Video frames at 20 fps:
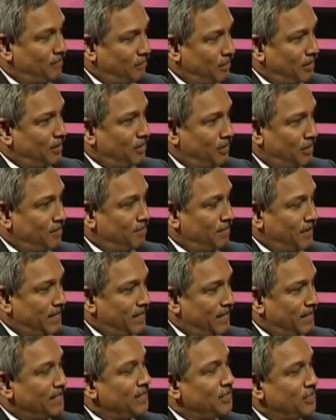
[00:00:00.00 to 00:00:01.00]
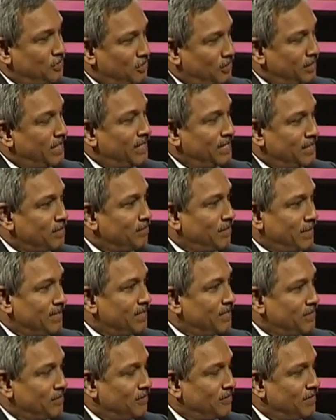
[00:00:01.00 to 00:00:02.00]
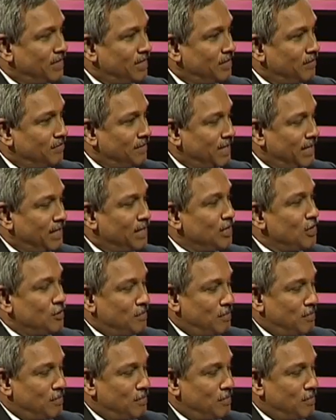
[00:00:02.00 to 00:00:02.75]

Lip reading: for a long period, so that is the practice of the company.